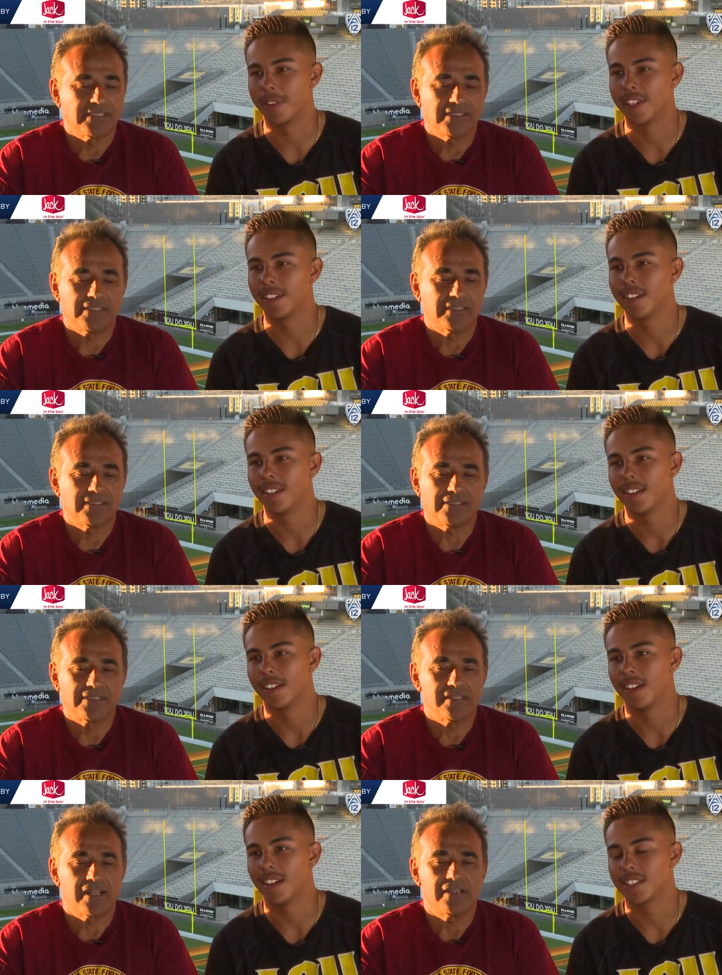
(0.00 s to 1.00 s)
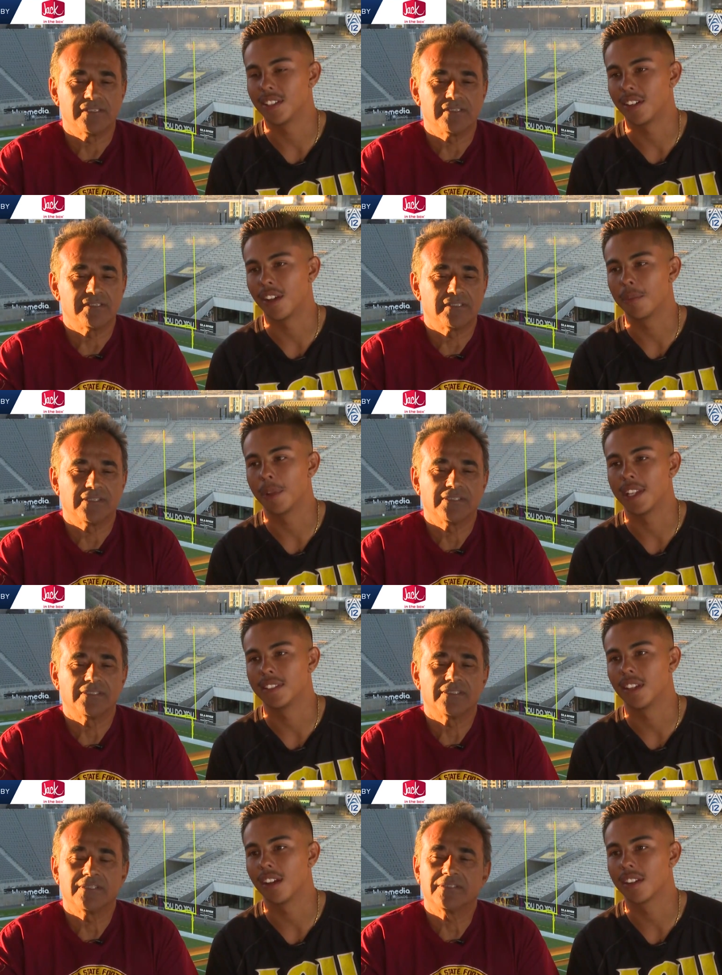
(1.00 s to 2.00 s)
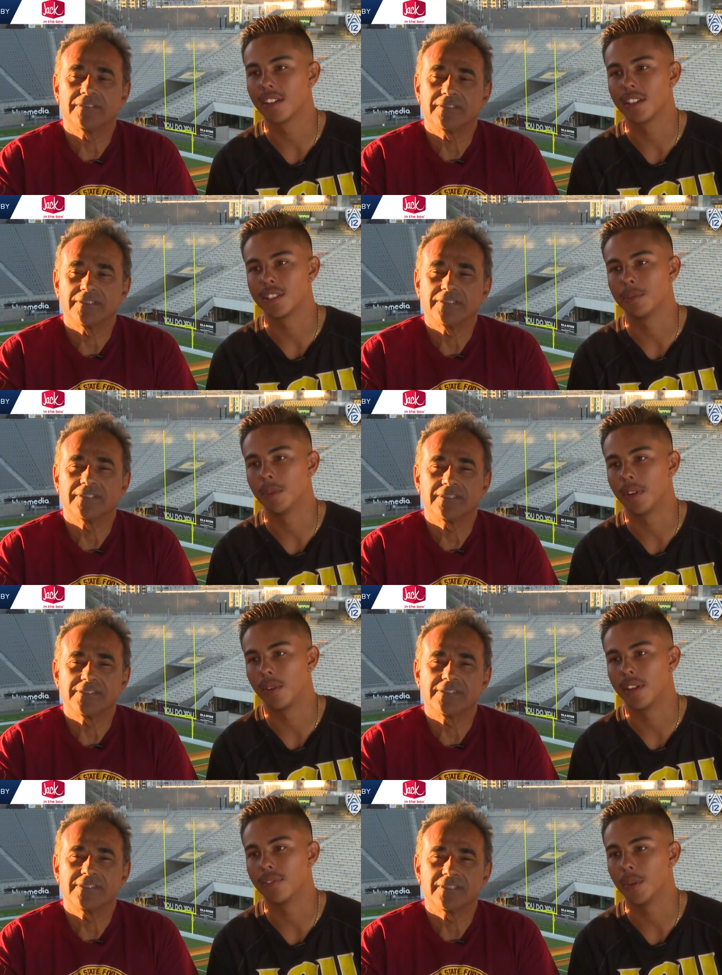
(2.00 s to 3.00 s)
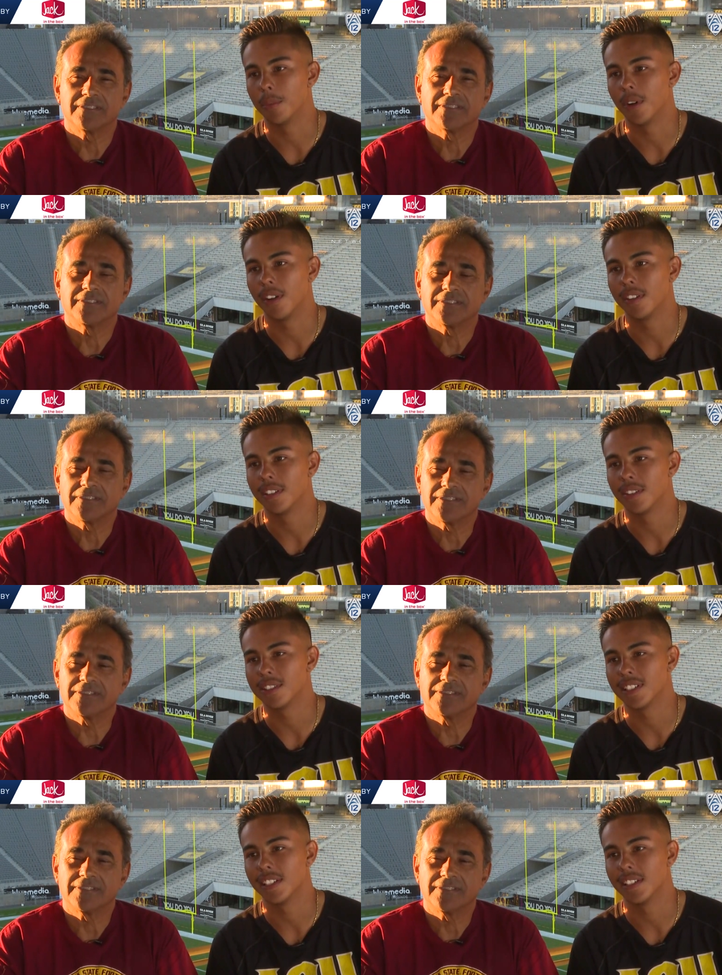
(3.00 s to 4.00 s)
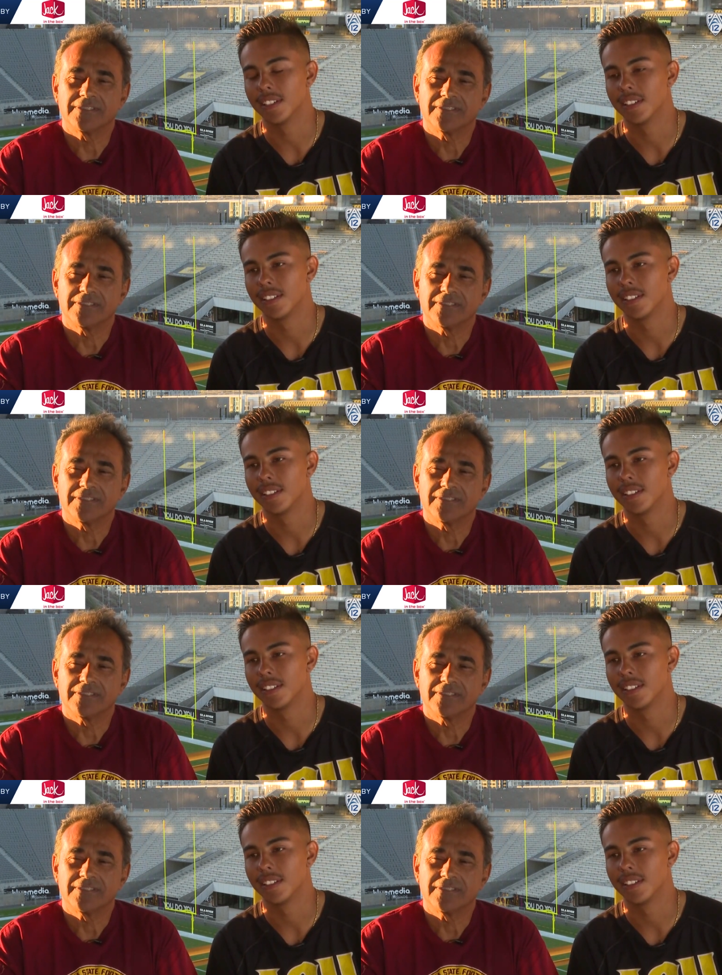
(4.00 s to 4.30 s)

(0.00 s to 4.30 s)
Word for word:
Speaker 1: me. Uh, I uh, started off playing soccer and just moved my way to football. That was it.